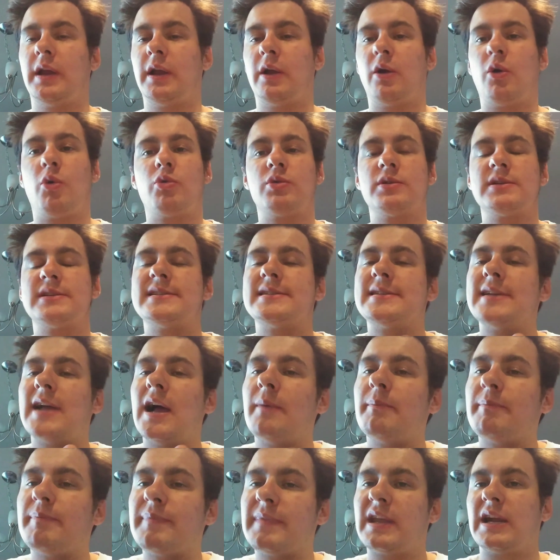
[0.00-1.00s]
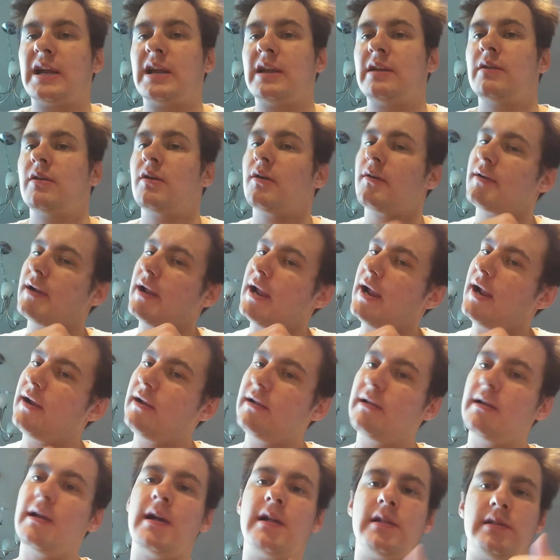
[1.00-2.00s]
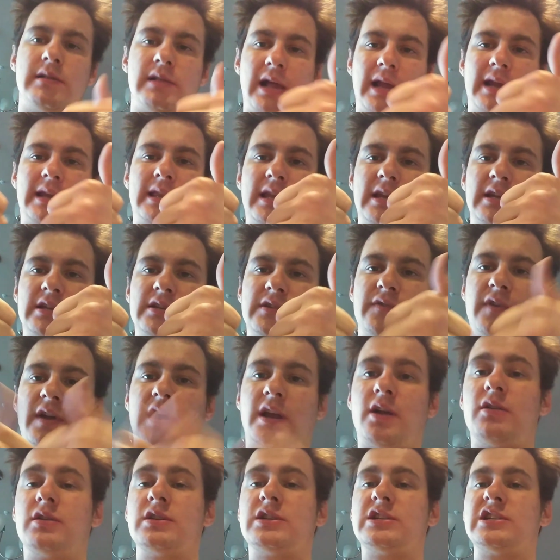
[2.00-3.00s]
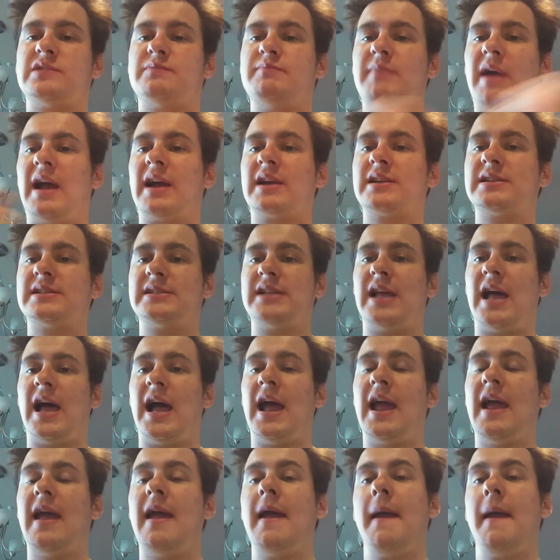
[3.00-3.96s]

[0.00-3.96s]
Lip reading: or something, okay? Like this video, smash that